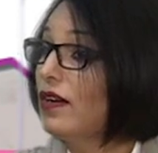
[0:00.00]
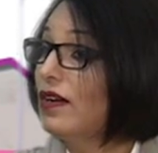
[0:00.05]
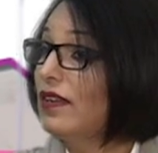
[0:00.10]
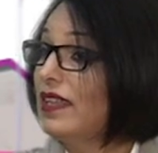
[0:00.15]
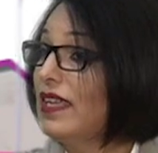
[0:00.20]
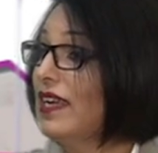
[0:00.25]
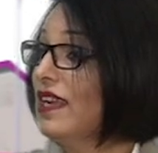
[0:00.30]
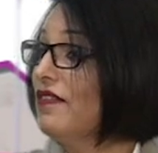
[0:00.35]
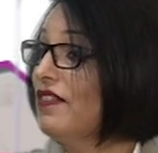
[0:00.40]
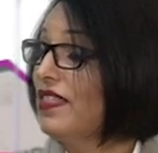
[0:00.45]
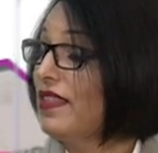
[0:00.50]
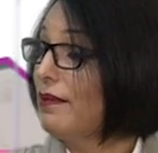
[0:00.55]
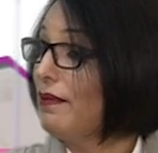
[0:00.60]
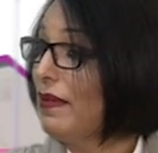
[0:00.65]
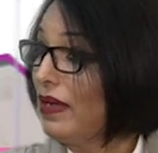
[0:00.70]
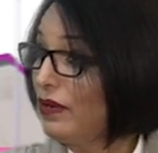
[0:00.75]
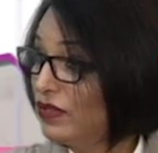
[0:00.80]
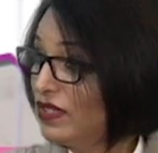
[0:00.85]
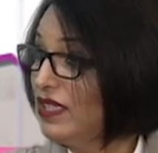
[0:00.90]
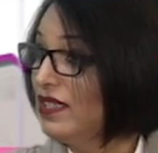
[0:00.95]
They live in the
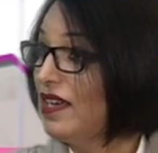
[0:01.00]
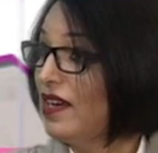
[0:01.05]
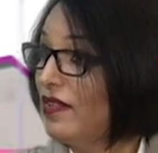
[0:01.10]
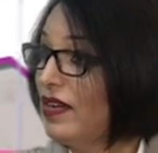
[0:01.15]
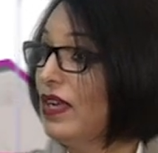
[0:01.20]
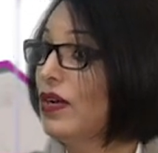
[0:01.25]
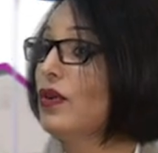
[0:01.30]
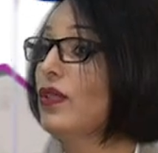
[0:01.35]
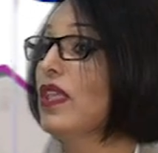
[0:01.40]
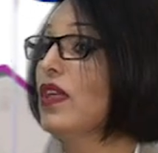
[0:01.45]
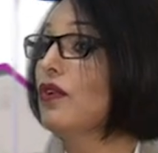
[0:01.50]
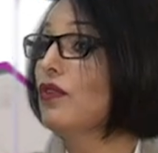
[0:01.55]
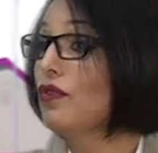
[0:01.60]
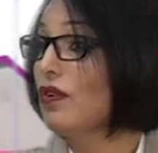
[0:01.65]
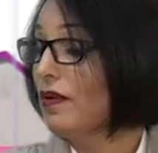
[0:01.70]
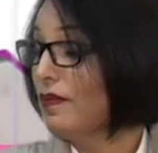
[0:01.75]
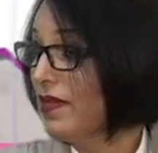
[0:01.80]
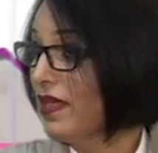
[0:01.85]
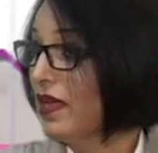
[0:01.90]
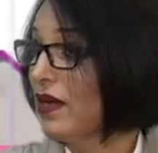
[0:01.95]
mountain area, or they grew
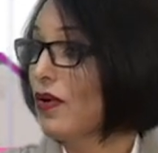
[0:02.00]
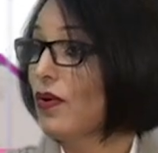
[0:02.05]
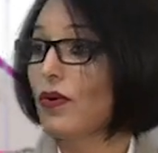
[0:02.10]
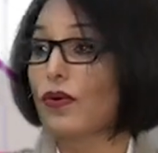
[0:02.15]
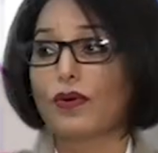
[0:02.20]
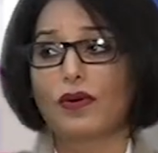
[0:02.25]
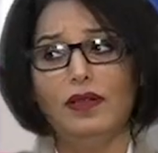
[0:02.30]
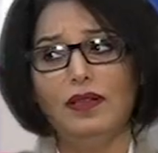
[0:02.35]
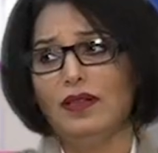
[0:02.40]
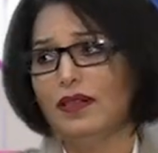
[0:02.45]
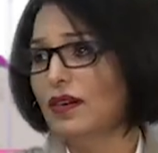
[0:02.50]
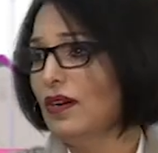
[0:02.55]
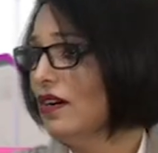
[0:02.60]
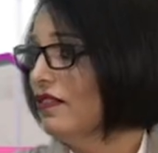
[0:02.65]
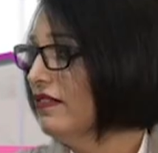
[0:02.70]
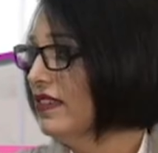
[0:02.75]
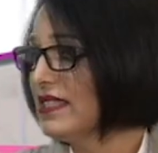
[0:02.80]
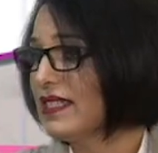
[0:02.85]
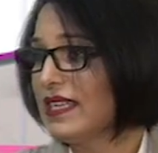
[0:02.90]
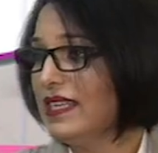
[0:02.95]
up there, or
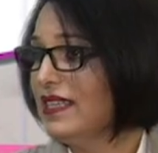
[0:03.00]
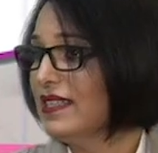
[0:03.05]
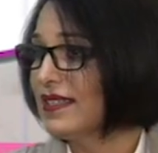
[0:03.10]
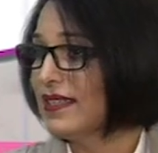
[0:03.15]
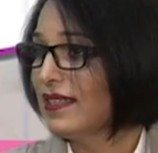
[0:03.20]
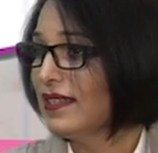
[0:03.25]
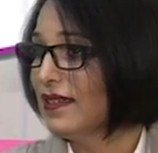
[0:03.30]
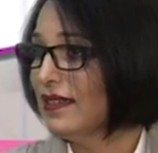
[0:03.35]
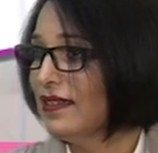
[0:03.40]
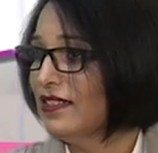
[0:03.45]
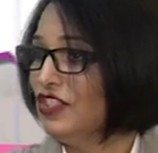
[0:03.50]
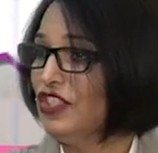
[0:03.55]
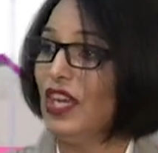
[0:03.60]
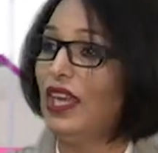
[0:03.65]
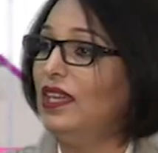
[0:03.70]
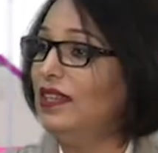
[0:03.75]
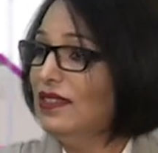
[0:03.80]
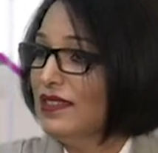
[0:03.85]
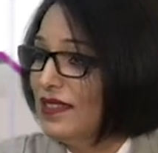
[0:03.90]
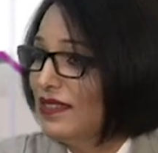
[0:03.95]
obviously it's the
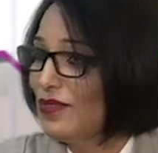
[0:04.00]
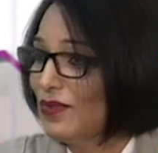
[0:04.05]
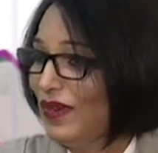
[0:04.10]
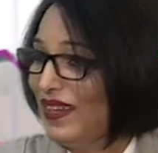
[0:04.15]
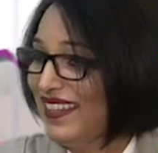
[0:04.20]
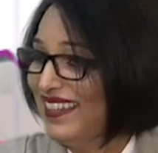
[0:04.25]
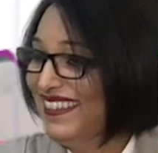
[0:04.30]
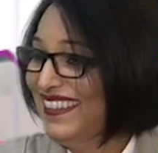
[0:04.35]
genes as well.